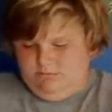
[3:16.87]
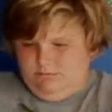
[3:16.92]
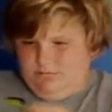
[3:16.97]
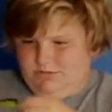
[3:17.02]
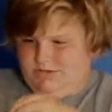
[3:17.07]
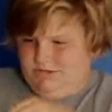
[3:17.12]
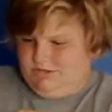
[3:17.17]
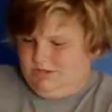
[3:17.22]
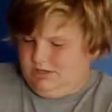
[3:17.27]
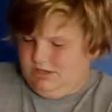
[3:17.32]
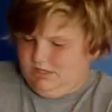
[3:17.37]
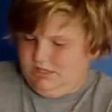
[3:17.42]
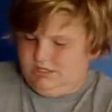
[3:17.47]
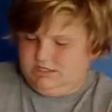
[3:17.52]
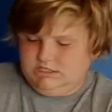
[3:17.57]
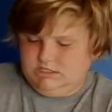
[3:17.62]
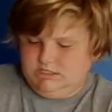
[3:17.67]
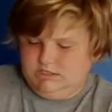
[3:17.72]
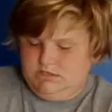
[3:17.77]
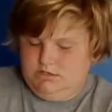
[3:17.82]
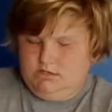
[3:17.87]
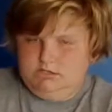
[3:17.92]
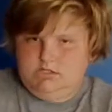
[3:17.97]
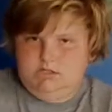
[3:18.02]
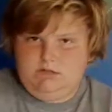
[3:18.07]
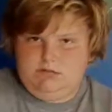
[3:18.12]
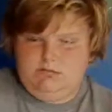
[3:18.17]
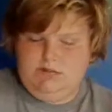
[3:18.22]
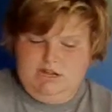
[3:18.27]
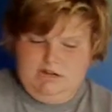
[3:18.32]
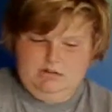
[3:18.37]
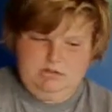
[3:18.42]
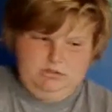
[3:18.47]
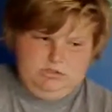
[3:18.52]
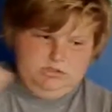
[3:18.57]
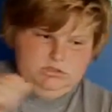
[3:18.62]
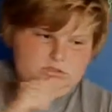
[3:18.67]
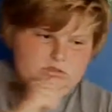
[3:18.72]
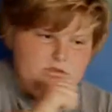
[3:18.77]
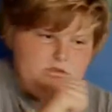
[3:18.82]
But it has some
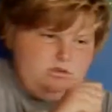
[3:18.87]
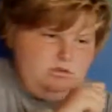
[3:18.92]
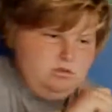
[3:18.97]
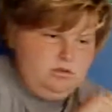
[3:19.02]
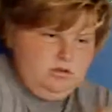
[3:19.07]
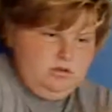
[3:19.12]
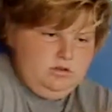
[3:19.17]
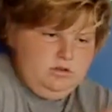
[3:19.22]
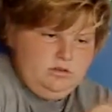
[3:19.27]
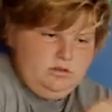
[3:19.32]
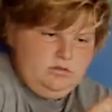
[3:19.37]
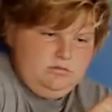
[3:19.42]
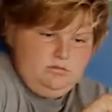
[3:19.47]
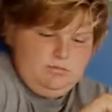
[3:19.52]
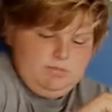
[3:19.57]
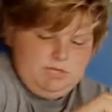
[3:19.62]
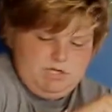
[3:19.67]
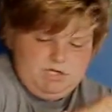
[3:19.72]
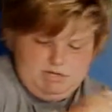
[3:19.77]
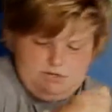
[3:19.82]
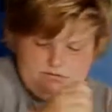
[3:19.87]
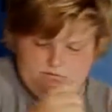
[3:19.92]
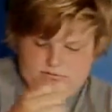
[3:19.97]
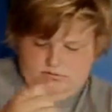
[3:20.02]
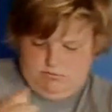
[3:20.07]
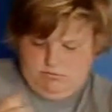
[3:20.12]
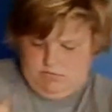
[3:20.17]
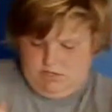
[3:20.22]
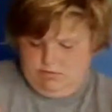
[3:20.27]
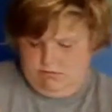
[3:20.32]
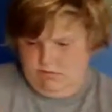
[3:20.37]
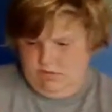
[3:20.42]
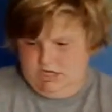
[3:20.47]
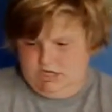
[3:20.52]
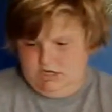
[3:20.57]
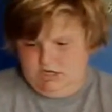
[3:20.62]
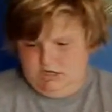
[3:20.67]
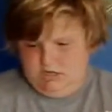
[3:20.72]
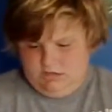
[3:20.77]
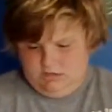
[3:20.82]
rattles, but not many.